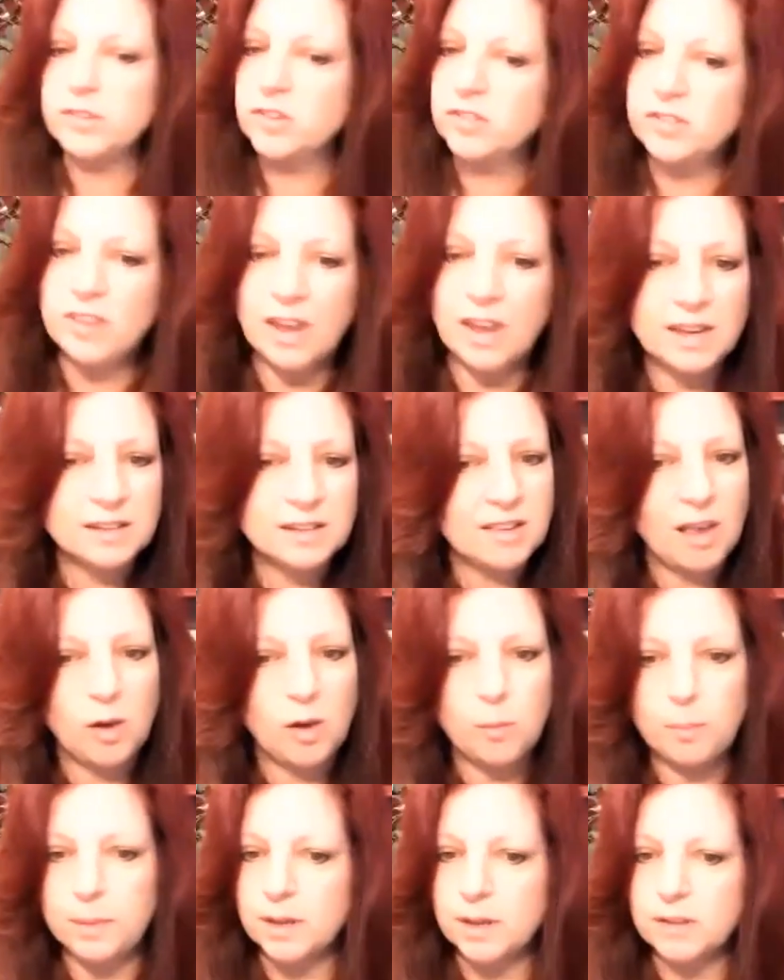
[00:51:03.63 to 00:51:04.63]
all states
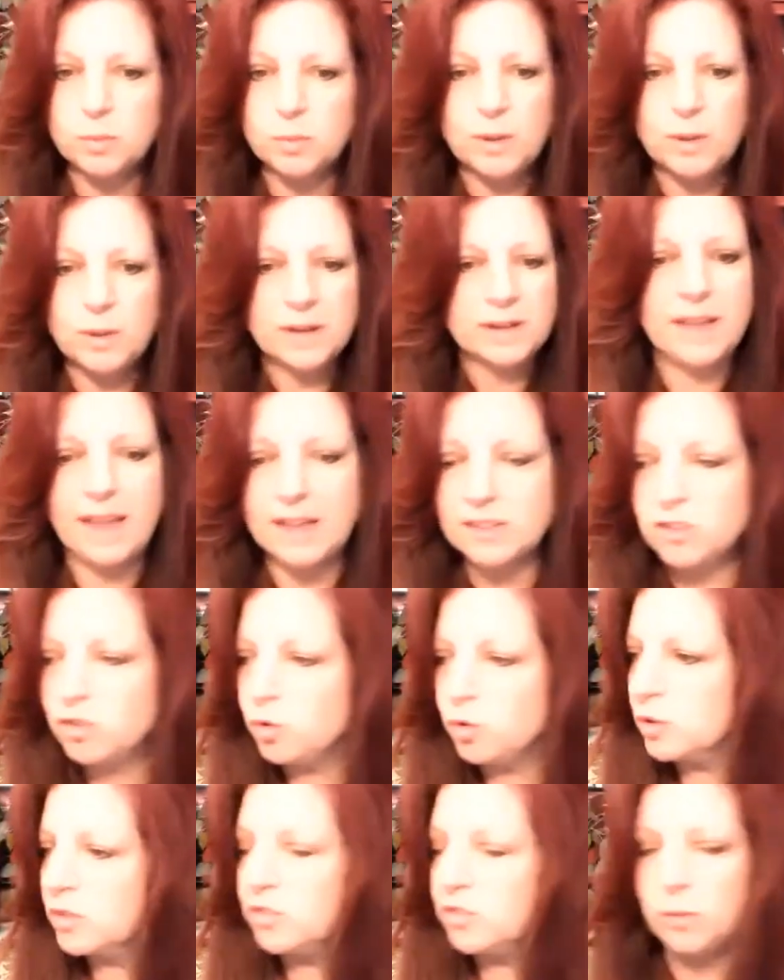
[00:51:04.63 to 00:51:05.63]
helping us. We had a
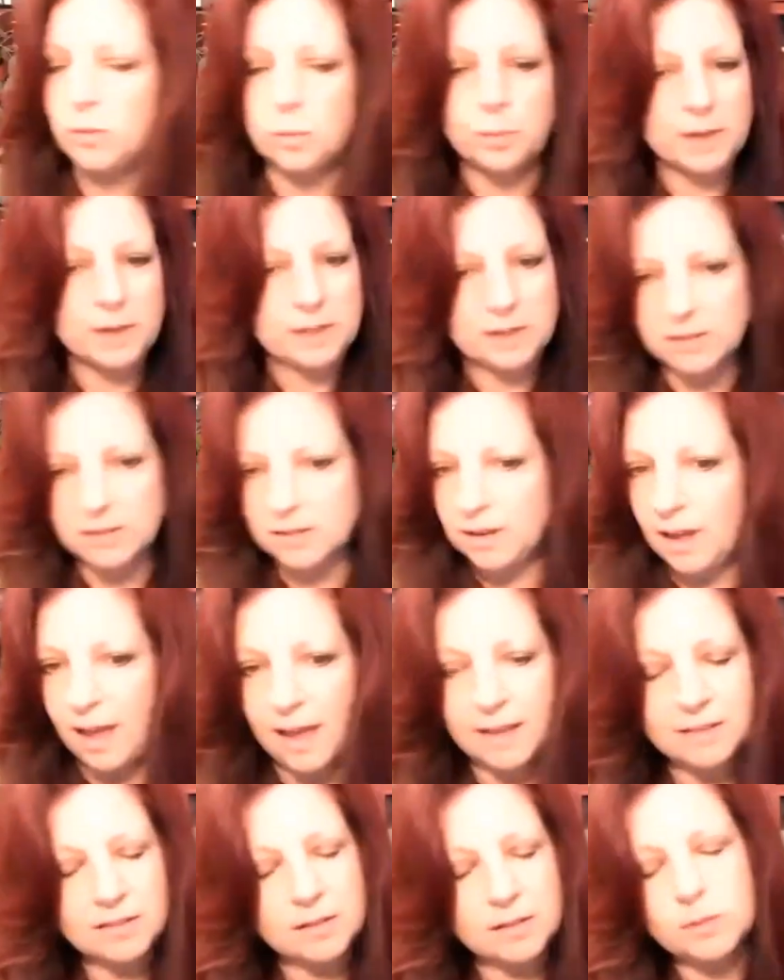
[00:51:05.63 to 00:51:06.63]
gas shortage. They were bringing us
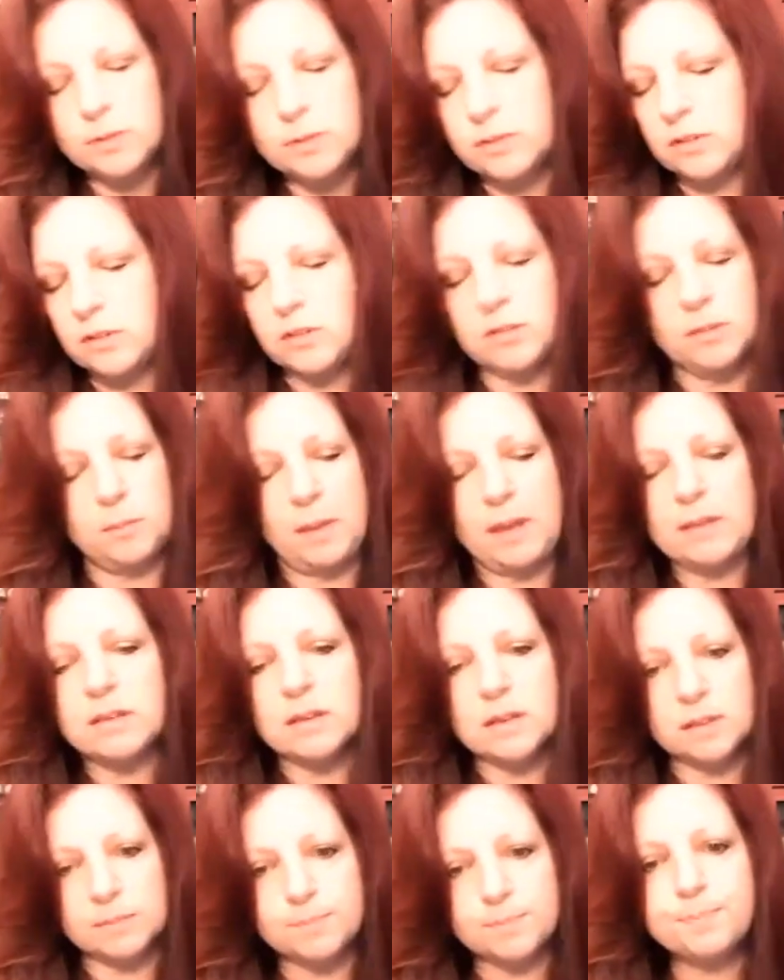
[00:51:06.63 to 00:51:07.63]
gas. It was just
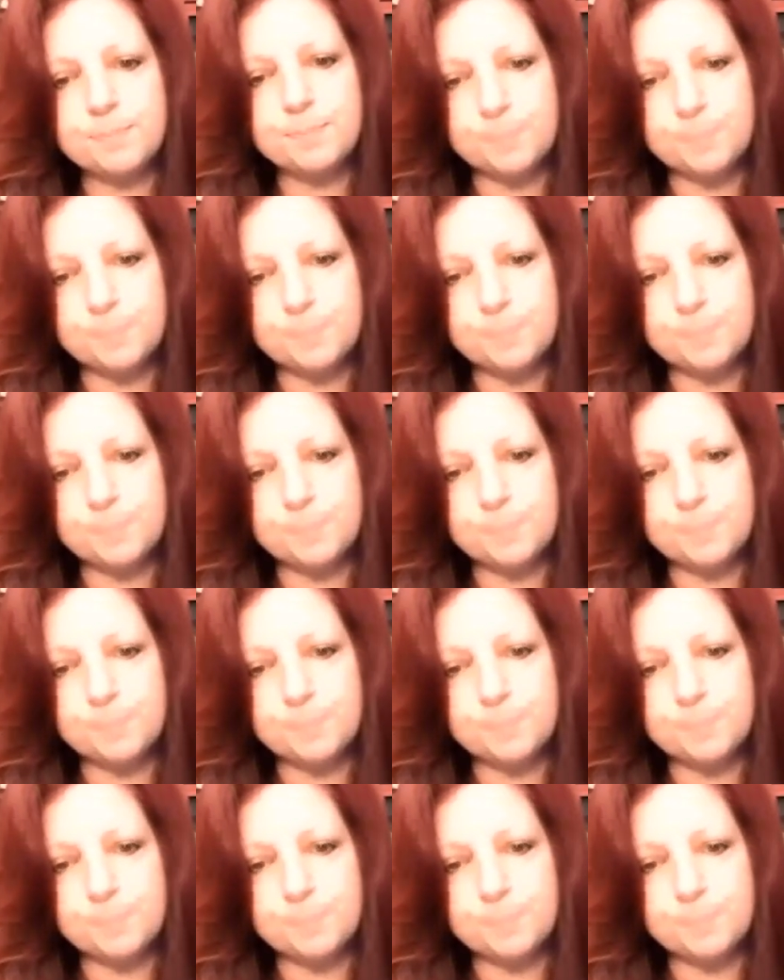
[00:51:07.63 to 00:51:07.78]
amazing.